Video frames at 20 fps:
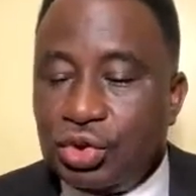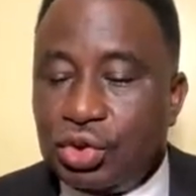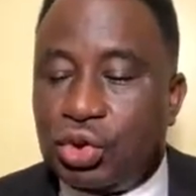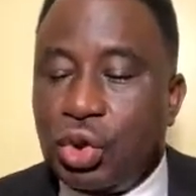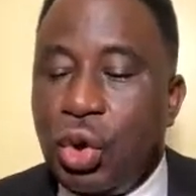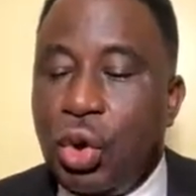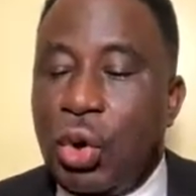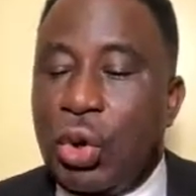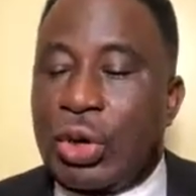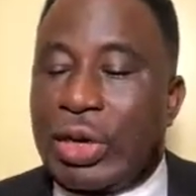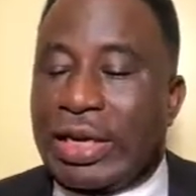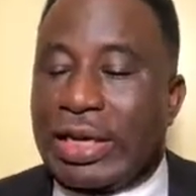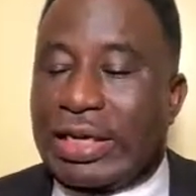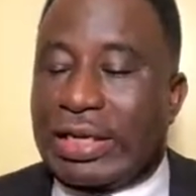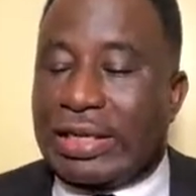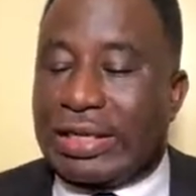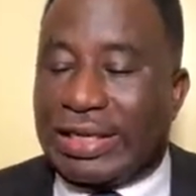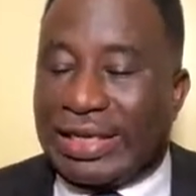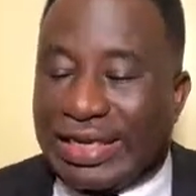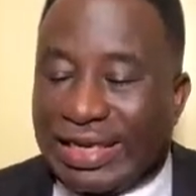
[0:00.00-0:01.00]
to
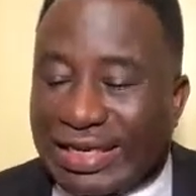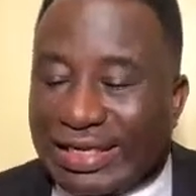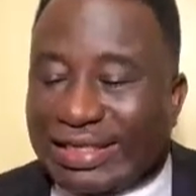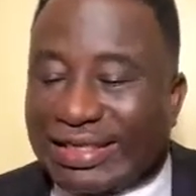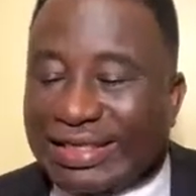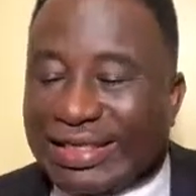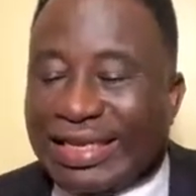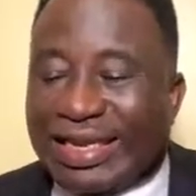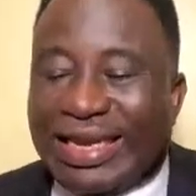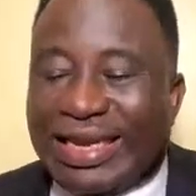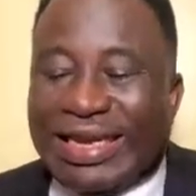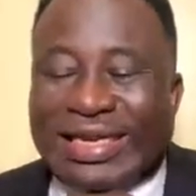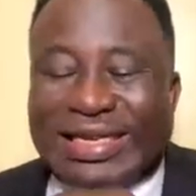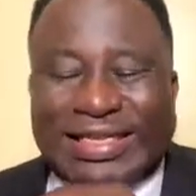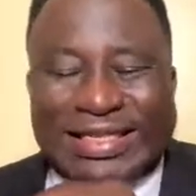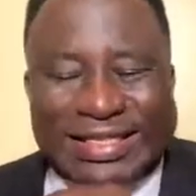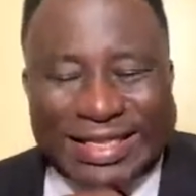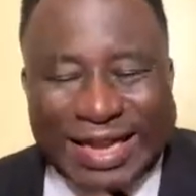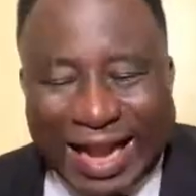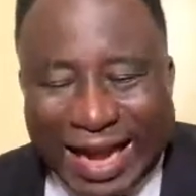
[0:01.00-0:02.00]
its
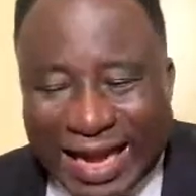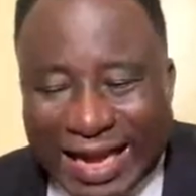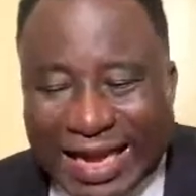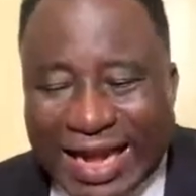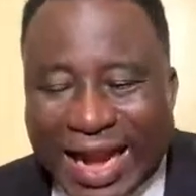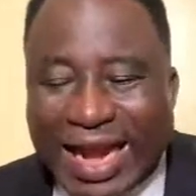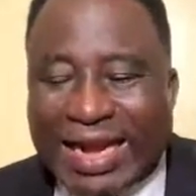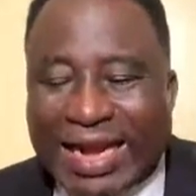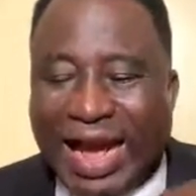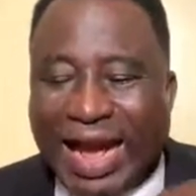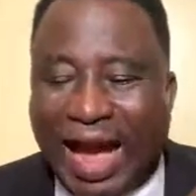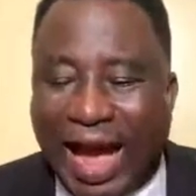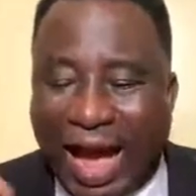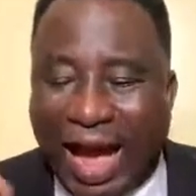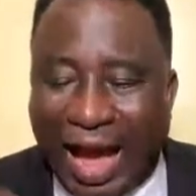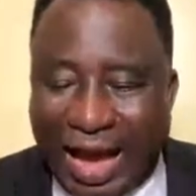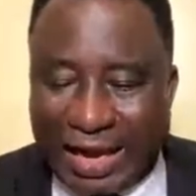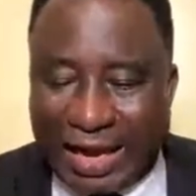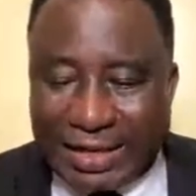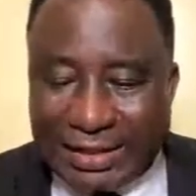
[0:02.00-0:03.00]
intended
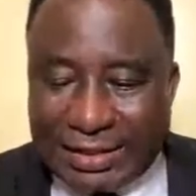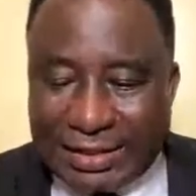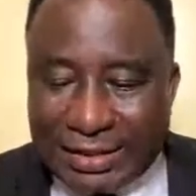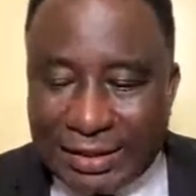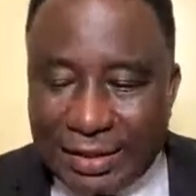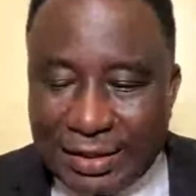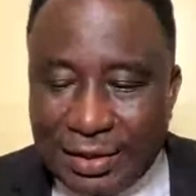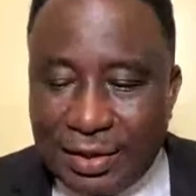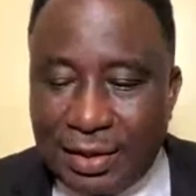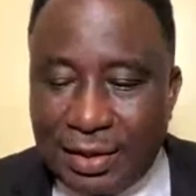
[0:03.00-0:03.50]
height,